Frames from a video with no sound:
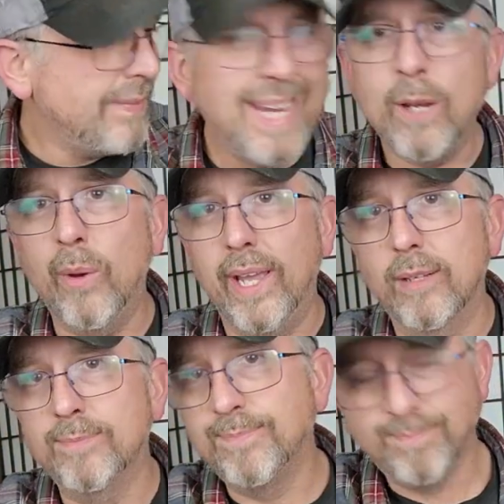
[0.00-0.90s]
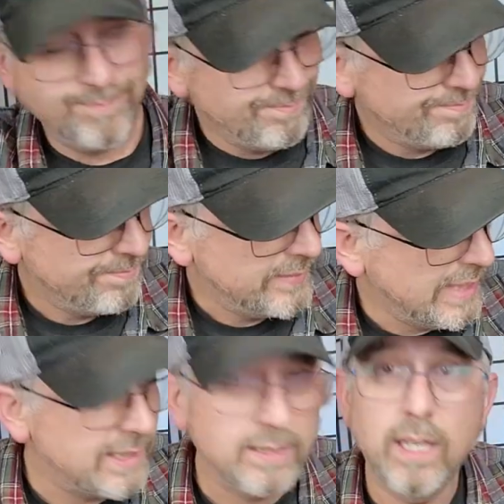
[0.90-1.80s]
Anyway,
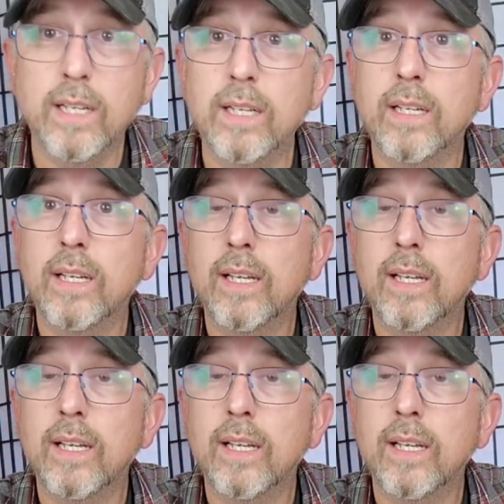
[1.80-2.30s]
this guitar